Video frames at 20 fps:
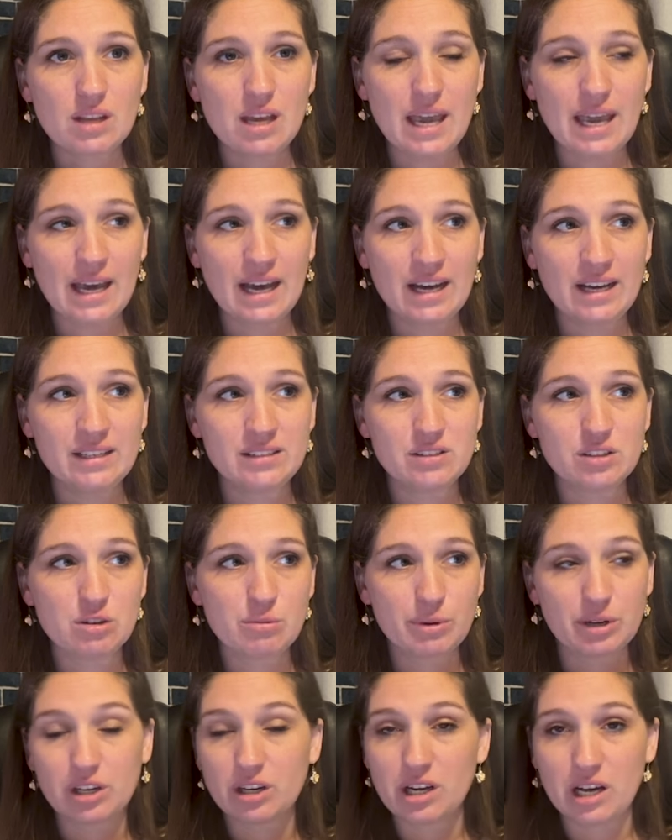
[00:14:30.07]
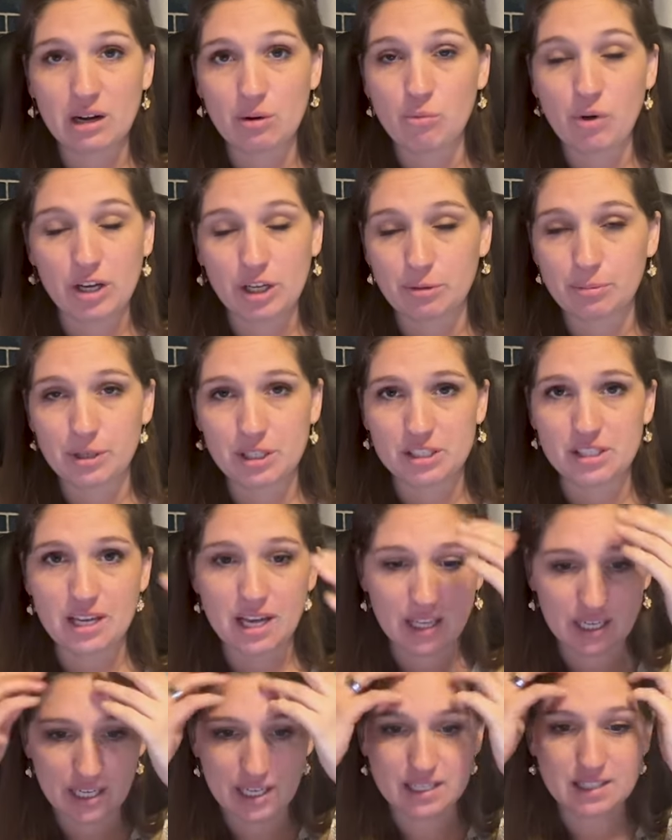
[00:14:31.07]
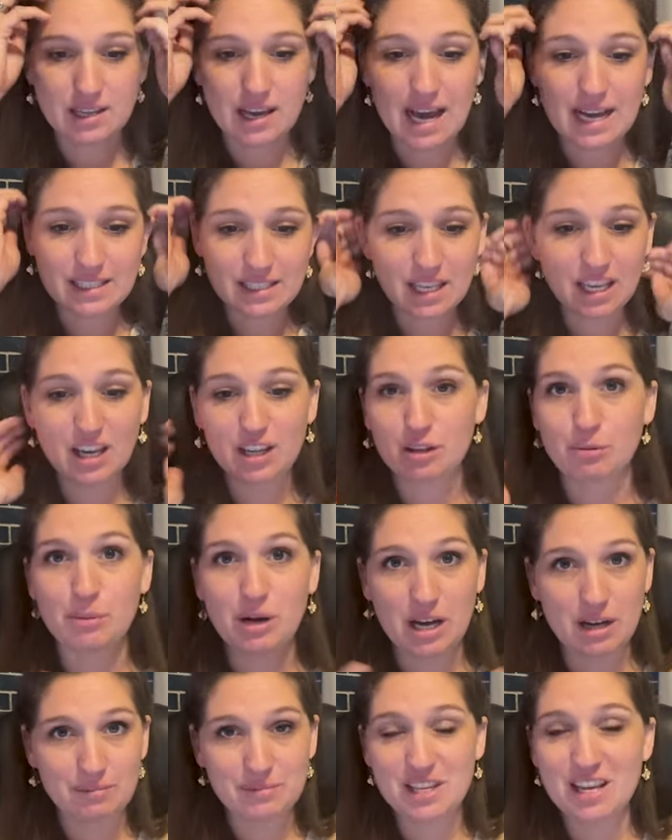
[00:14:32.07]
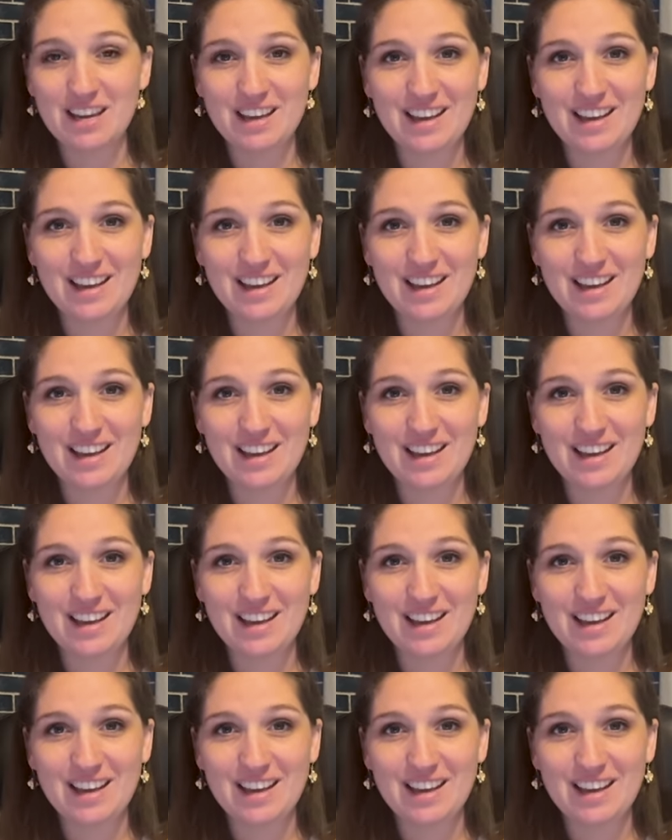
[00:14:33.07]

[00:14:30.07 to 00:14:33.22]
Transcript: and no matter kind of what your personality is asking other moms